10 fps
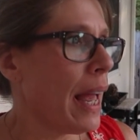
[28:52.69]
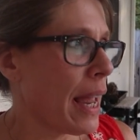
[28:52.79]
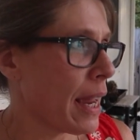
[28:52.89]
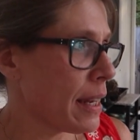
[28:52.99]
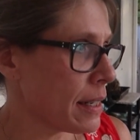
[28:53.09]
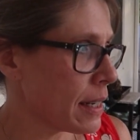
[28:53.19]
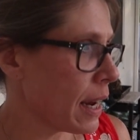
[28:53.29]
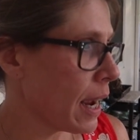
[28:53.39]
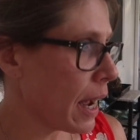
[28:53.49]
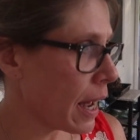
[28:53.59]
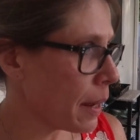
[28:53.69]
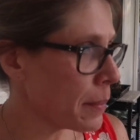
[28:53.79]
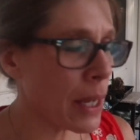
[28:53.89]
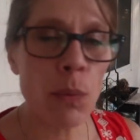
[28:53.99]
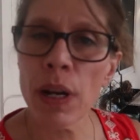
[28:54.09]
And
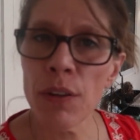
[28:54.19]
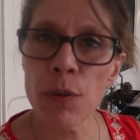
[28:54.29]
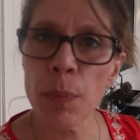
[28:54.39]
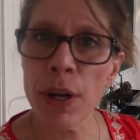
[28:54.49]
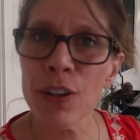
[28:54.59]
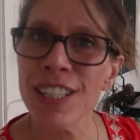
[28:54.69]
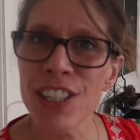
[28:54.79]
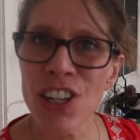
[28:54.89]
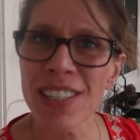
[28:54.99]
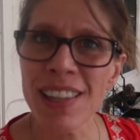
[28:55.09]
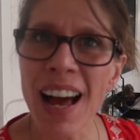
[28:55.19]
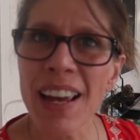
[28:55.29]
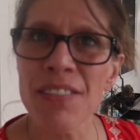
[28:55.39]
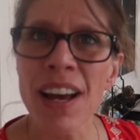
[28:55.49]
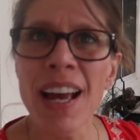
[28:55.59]
um, get ready for Para DJs
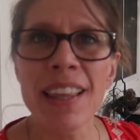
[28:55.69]
Live.